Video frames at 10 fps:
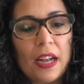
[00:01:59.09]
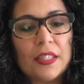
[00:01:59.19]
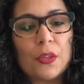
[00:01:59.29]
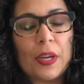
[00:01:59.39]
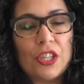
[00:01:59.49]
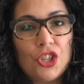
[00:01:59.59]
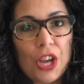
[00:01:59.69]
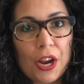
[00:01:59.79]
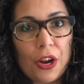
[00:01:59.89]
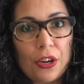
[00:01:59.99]
And so I
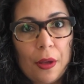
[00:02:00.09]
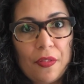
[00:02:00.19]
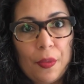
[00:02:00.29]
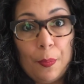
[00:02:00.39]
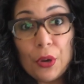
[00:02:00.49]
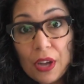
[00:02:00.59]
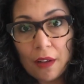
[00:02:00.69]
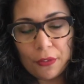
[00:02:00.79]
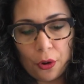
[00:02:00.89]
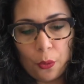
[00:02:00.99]
shared the book
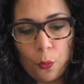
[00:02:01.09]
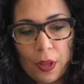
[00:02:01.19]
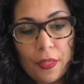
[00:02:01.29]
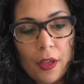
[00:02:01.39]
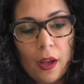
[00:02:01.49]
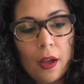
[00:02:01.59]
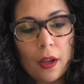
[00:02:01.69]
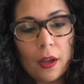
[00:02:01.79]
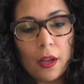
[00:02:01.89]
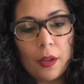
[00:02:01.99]
cover with a